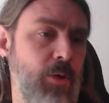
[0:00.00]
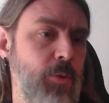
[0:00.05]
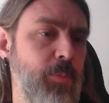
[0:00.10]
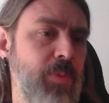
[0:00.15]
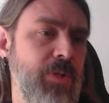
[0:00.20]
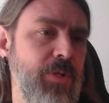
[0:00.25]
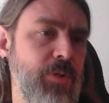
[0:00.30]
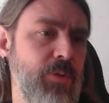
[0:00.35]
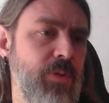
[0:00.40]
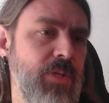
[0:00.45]

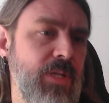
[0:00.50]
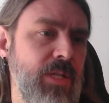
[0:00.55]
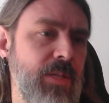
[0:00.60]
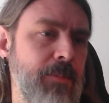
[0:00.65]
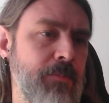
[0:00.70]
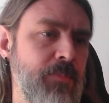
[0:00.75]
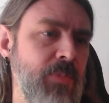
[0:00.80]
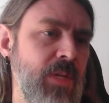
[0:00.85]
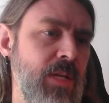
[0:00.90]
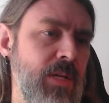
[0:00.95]
Unity.
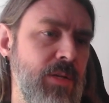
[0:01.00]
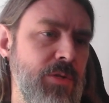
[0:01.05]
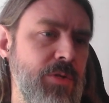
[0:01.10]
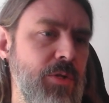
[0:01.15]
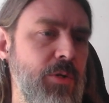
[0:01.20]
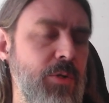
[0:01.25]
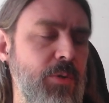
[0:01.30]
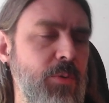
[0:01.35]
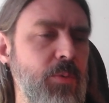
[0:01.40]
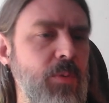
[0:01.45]

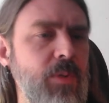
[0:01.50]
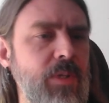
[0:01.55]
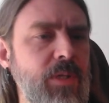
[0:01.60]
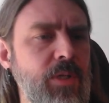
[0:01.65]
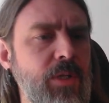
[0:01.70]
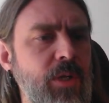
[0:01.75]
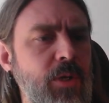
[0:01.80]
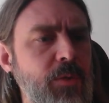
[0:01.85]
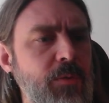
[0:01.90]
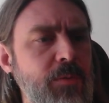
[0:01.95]
So
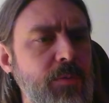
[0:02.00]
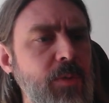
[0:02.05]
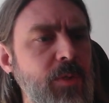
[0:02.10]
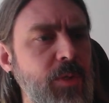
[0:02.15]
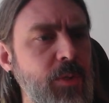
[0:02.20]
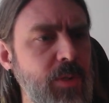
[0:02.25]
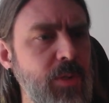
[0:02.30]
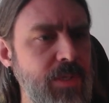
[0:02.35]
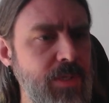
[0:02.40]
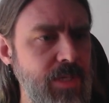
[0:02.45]

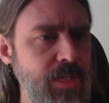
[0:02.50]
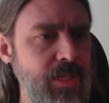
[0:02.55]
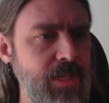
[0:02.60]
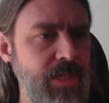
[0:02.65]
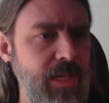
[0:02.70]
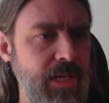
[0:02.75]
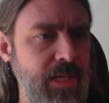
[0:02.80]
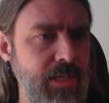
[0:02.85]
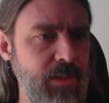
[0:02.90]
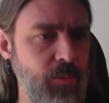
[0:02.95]
you can see
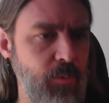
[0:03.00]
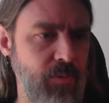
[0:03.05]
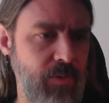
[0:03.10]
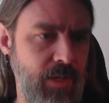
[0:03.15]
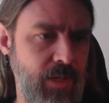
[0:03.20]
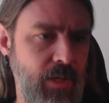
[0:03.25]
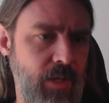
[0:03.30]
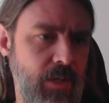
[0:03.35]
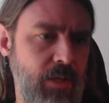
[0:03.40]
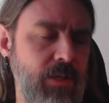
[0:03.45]
that we've
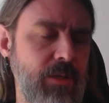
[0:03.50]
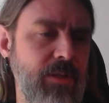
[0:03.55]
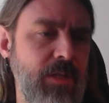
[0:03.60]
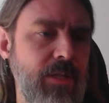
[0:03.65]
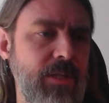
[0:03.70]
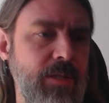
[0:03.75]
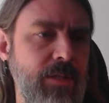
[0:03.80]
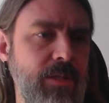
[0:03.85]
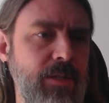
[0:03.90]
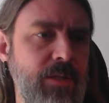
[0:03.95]
got all of
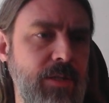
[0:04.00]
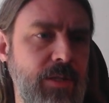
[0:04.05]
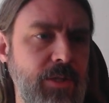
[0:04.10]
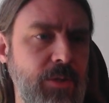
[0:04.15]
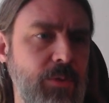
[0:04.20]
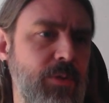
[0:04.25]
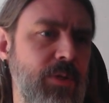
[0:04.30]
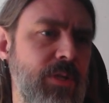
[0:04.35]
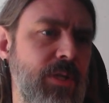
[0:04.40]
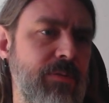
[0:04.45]
the
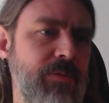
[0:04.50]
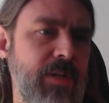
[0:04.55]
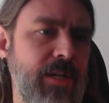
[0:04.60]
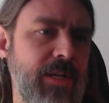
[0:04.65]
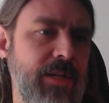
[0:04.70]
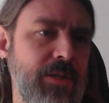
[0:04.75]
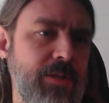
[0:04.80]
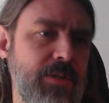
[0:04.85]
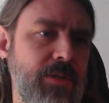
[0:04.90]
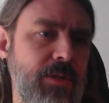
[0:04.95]
Unity
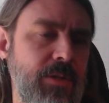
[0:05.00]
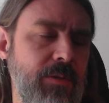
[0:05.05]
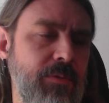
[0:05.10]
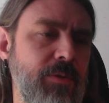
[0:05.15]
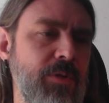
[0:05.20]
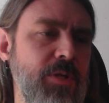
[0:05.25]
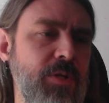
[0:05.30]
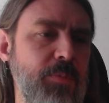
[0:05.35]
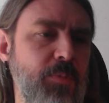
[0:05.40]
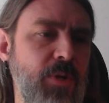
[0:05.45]
files
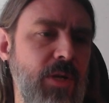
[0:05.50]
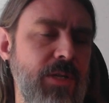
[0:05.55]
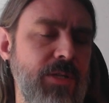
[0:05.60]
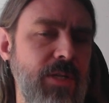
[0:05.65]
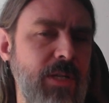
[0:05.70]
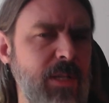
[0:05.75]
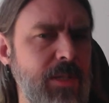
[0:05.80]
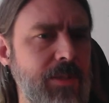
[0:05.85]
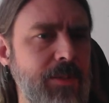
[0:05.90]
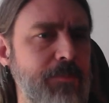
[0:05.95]
for this
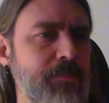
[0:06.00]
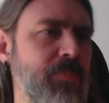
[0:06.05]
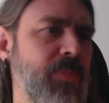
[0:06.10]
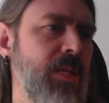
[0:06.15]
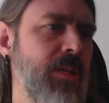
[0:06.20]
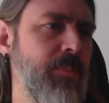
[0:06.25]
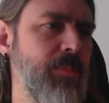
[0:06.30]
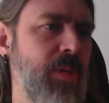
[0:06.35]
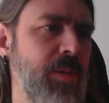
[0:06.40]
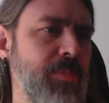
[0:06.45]
project,
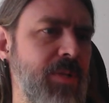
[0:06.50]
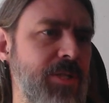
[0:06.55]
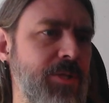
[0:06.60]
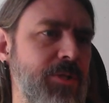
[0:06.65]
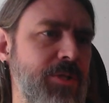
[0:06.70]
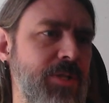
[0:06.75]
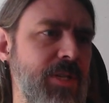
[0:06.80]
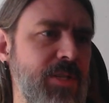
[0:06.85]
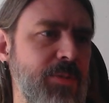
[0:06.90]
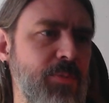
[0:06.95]
my
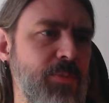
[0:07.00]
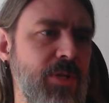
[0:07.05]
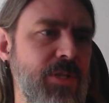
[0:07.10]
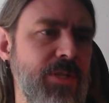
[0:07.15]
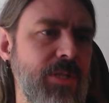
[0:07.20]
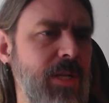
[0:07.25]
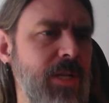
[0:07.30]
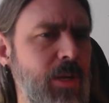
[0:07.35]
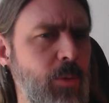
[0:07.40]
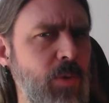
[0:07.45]
Blender test
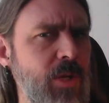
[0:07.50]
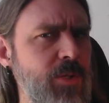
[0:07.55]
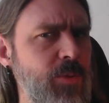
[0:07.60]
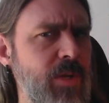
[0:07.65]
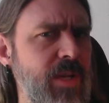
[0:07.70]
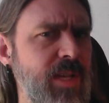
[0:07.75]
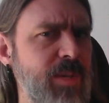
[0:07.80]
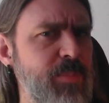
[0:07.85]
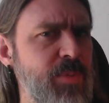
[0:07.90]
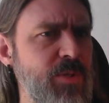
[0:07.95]
project. Now watch
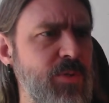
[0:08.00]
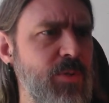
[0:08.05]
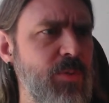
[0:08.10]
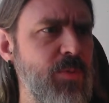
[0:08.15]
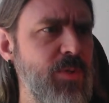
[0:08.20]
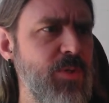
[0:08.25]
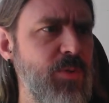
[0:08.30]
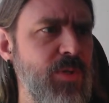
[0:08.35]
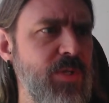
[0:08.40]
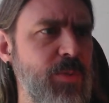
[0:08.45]
what happens when
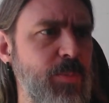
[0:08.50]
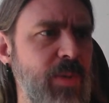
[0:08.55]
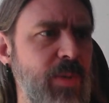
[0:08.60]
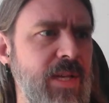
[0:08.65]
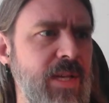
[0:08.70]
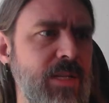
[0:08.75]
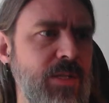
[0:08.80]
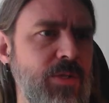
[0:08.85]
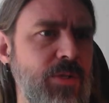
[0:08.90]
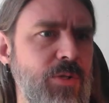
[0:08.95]
we switch
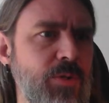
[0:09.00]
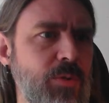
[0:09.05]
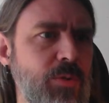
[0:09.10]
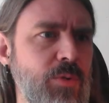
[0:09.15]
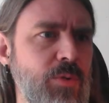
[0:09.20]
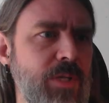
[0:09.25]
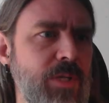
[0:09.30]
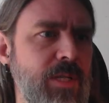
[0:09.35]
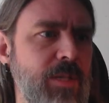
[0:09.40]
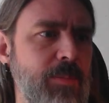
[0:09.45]
back to
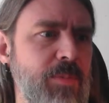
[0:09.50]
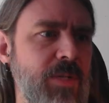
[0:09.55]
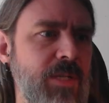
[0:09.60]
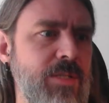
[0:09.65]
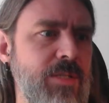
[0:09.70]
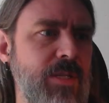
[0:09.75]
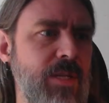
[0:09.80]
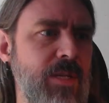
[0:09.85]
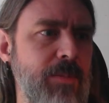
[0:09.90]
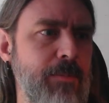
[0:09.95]
GitHub
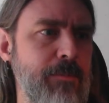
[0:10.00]
Desktop.